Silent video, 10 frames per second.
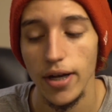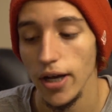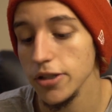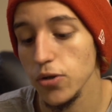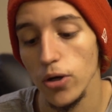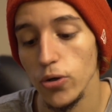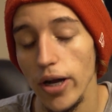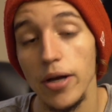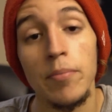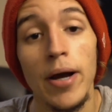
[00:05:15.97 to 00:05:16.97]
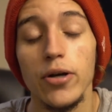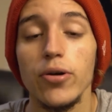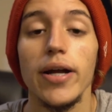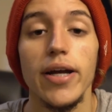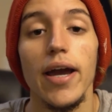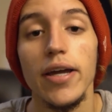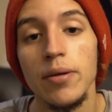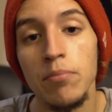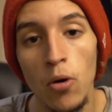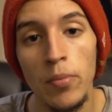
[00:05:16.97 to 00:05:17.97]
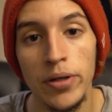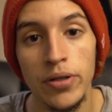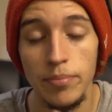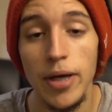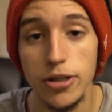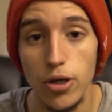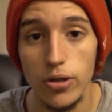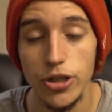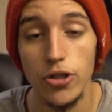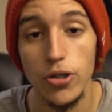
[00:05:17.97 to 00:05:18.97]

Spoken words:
It's going to crack. It might crack at any moment. Let me ask you a question.